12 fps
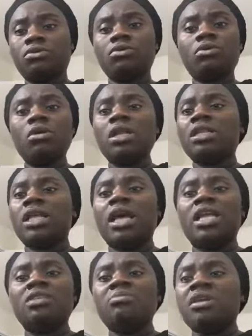So don't let
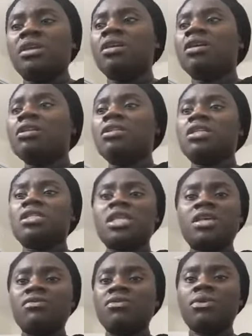the enemy
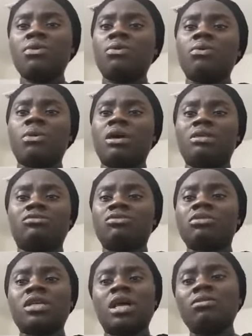deceive you
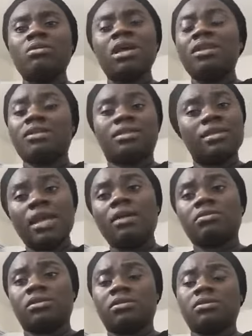to tell you anything
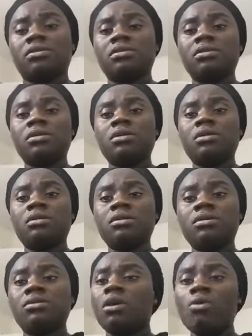else.
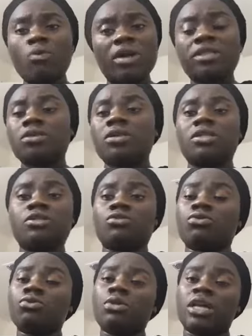Don't wait till it
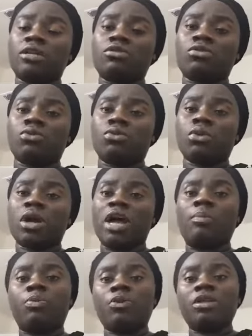is too late to.
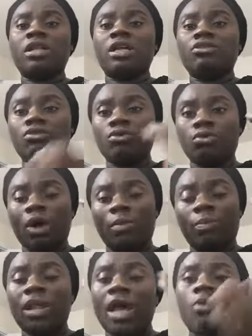I pray that you
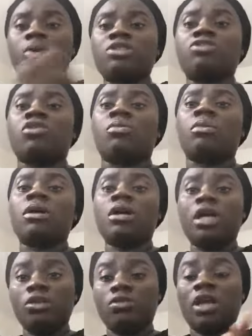apply wisdom
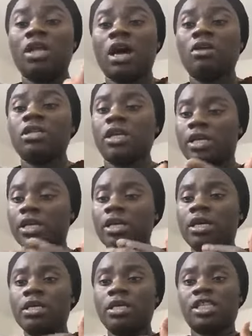and you allow the
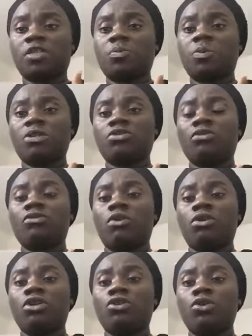Spirit of
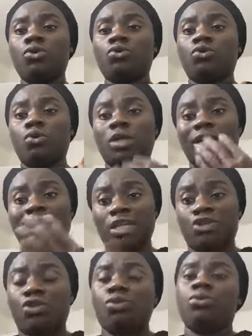God in you to
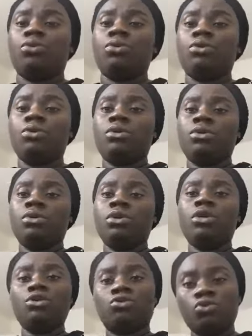lead you
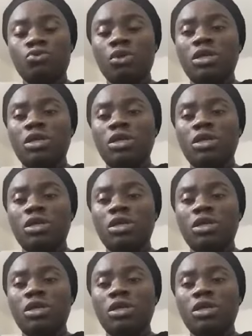into